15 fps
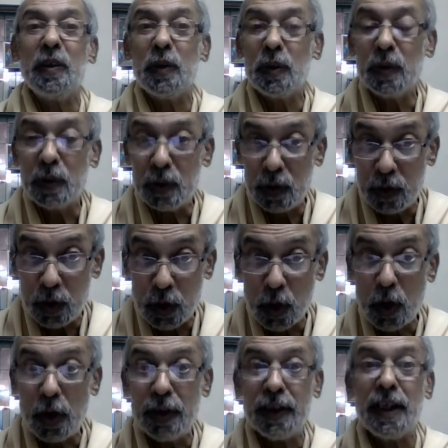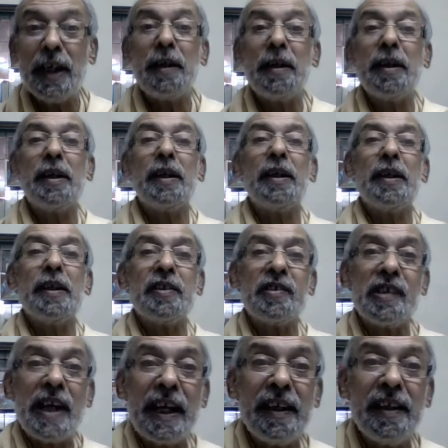No joy and
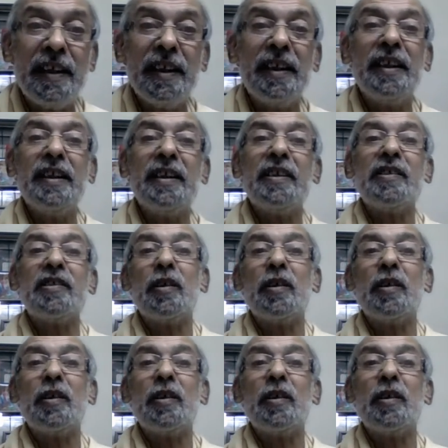sadness,